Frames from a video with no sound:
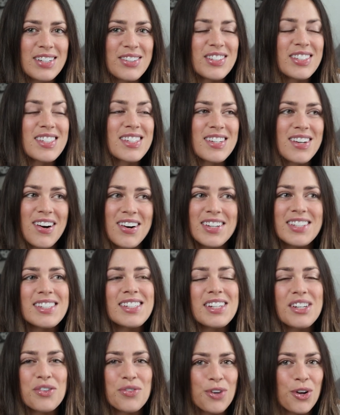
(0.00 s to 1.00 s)
It was
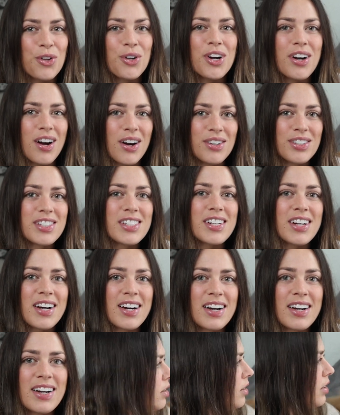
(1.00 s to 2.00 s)
honestly a roller
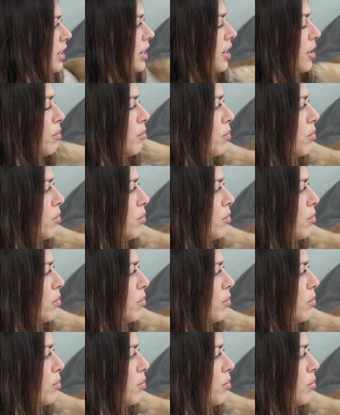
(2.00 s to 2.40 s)
coaster. Yeah,